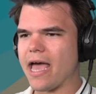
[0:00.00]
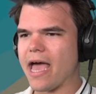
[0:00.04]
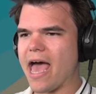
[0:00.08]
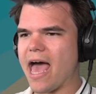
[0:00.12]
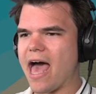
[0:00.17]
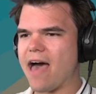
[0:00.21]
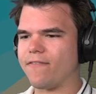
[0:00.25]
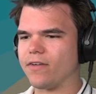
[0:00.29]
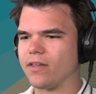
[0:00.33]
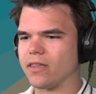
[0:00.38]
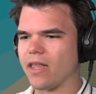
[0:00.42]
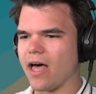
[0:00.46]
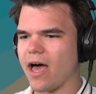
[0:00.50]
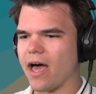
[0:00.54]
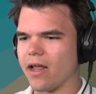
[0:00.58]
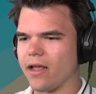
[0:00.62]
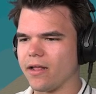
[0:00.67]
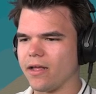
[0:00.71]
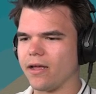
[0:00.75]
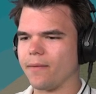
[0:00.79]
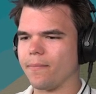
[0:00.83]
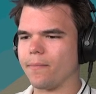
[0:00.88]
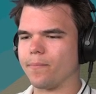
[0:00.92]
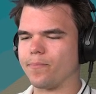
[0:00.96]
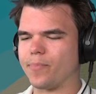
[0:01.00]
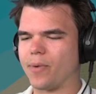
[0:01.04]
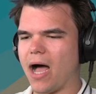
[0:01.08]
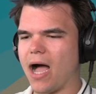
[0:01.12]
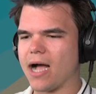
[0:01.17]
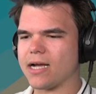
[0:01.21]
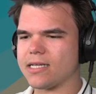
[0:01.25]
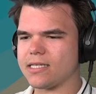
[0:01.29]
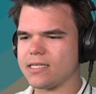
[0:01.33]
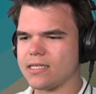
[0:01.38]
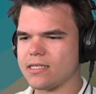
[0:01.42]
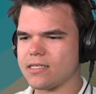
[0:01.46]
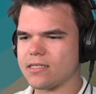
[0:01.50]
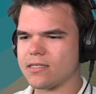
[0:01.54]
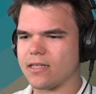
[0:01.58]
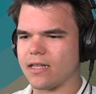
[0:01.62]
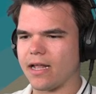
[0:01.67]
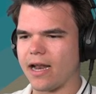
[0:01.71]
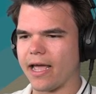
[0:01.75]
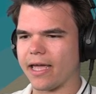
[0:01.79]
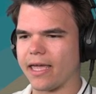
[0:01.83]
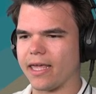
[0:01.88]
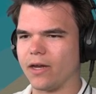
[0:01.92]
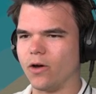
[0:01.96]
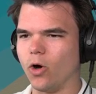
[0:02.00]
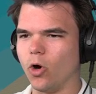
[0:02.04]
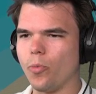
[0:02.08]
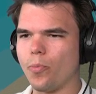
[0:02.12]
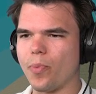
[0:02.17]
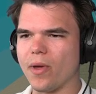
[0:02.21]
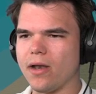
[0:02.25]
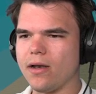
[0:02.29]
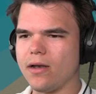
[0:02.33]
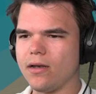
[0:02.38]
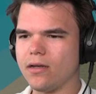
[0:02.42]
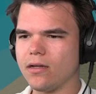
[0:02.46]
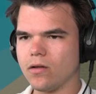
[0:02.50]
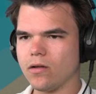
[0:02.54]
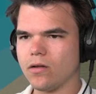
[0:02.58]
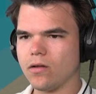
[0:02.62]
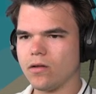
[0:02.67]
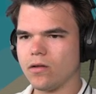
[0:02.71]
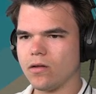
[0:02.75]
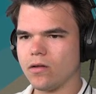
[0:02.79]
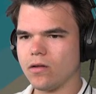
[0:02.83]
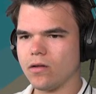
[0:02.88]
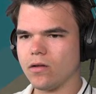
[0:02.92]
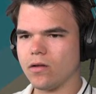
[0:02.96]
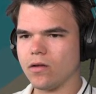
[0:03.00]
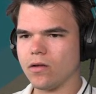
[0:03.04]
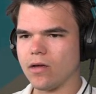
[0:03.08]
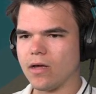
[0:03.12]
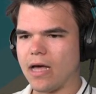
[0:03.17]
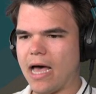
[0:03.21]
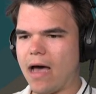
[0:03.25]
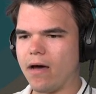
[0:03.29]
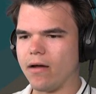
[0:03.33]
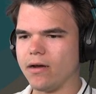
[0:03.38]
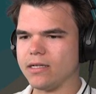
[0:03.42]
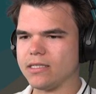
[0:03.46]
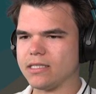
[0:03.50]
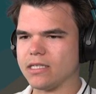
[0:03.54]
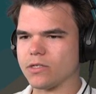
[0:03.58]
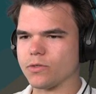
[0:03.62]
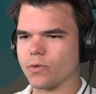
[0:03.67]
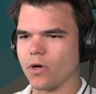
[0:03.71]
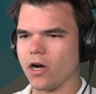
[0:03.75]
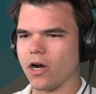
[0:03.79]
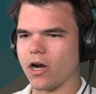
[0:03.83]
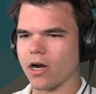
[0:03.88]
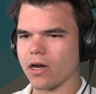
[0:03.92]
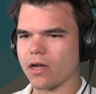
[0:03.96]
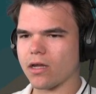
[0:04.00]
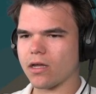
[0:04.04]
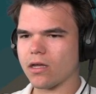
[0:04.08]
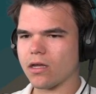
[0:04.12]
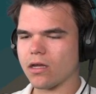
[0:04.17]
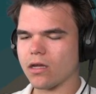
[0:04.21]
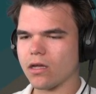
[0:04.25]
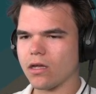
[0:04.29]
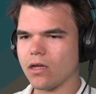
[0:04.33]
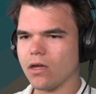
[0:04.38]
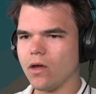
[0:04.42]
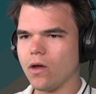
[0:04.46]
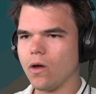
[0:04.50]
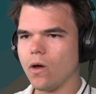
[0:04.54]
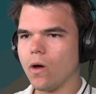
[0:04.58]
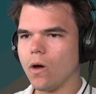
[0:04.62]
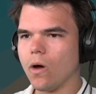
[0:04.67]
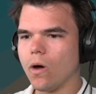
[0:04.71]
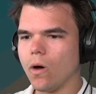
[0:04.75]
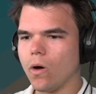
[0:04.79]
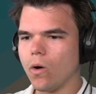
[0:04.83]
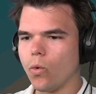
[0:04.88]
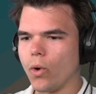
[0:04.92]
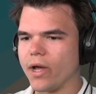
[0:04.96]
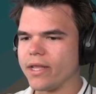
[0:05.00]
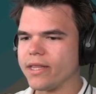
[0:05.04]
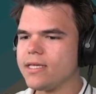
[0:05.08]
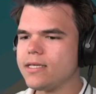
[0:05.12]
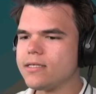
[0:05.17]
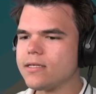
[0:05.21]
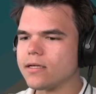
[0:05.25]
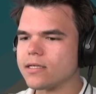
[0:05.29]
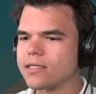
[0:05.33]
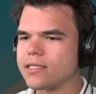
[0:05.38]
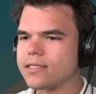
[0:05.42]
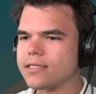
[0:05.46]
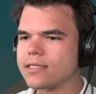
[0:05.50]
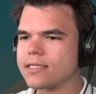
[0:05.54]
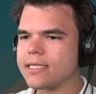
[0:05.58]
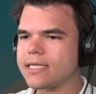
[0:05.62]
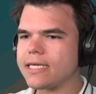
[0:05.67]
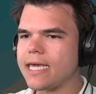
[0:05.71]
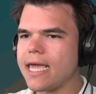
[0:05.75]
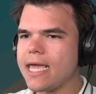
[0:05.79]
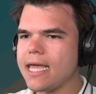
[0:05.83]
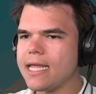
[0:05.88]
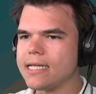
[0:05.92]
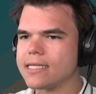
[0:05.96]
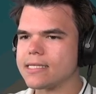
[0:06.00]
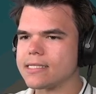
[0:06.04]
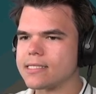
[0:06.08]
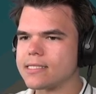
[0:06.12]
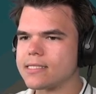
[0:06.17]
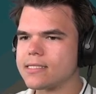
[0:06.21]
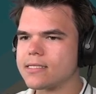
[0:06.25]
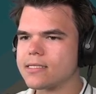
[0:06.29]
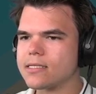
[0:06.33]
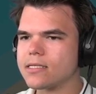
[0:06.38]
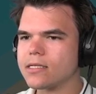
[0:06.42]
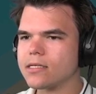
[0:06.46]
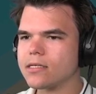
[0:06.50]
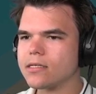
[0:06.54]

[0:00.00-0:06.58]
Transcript: I have a lot of boxes that I can open. How does this work? Wait, these are skins.